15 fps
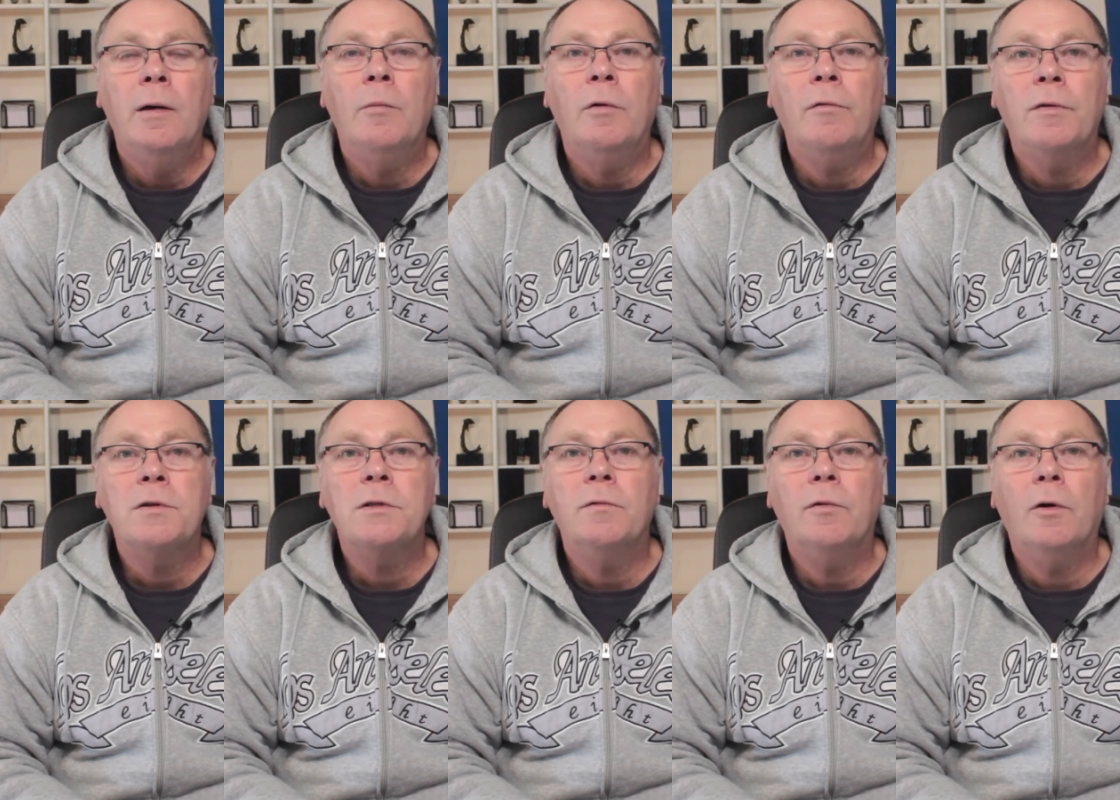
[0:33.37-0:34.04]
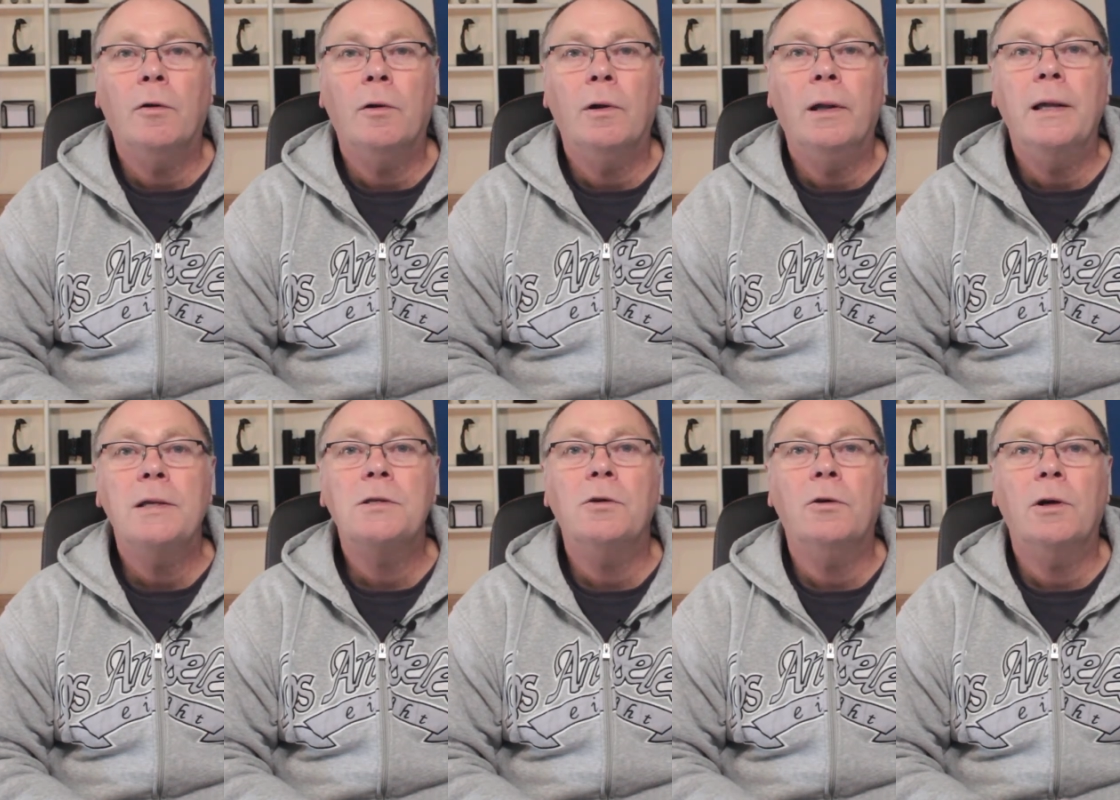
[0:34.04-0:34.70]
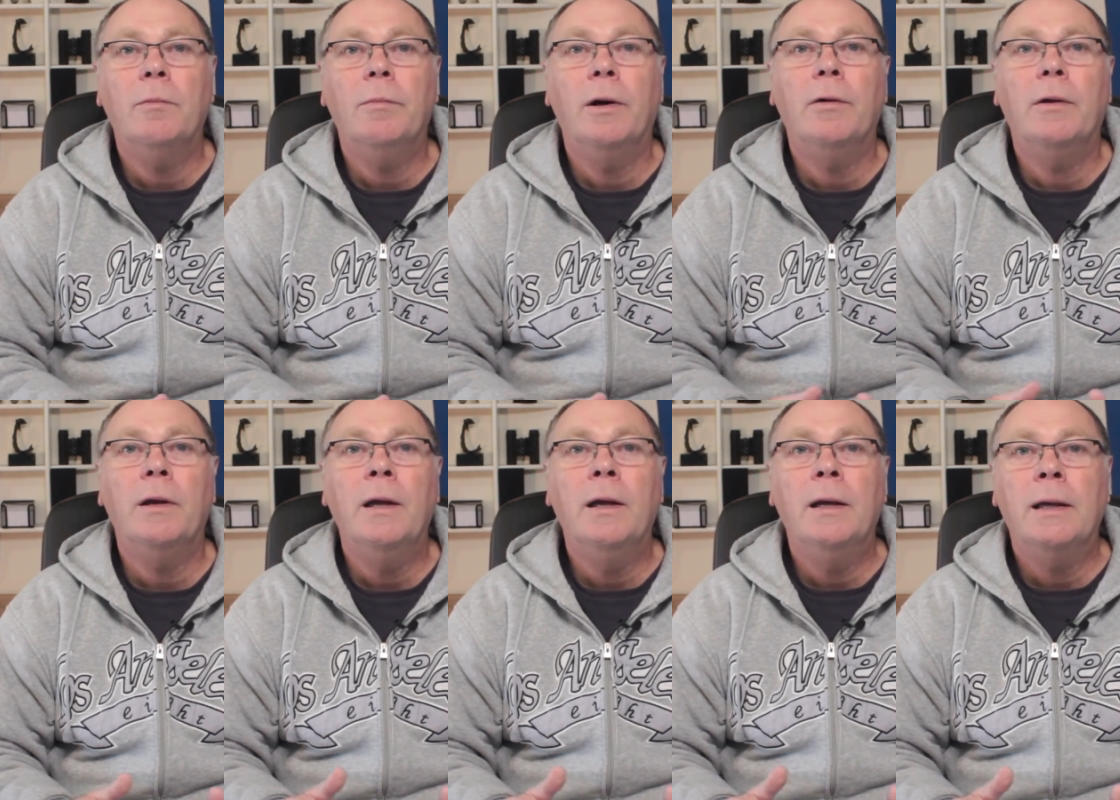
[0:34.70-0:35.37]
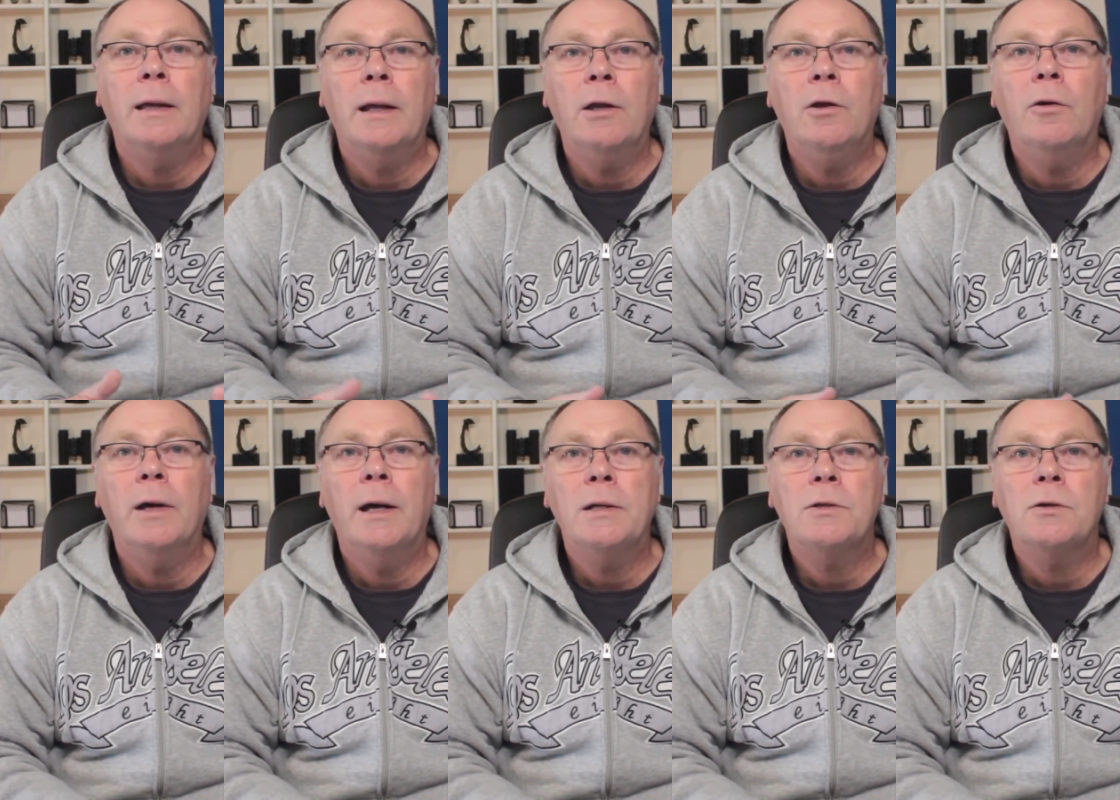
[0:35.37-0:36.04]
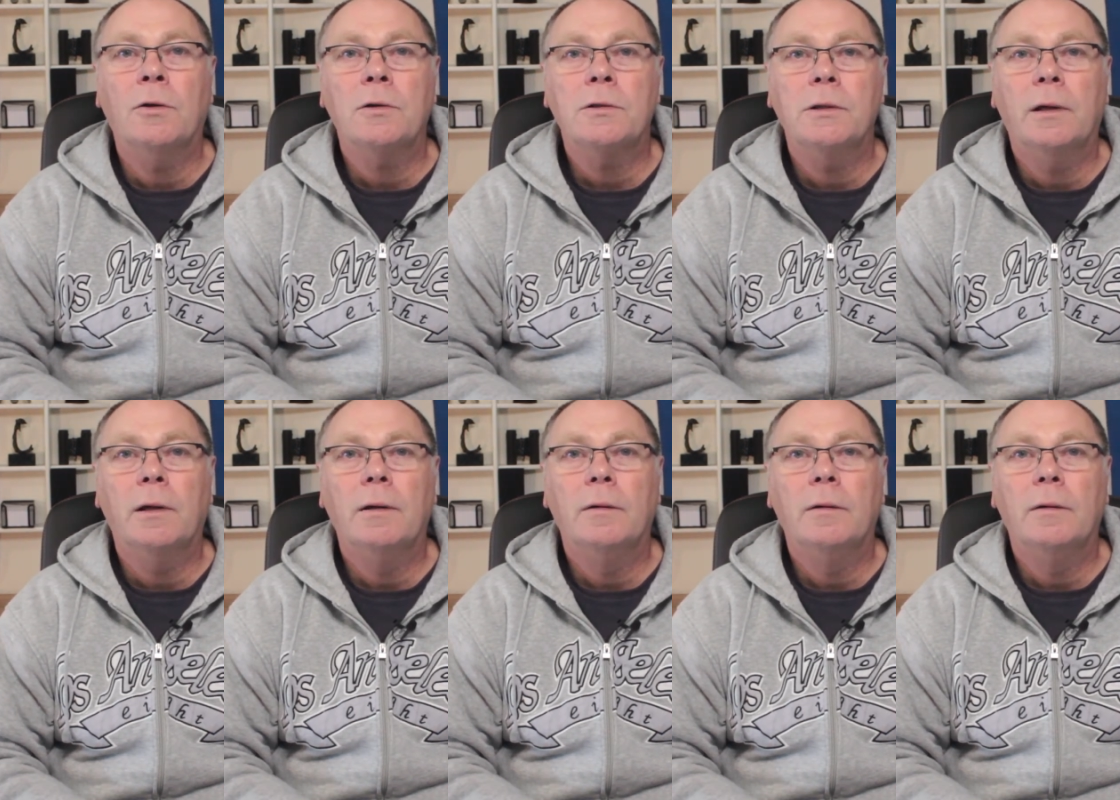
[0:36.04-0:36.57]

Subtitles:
But first of all, let's talk about getting your head sorted.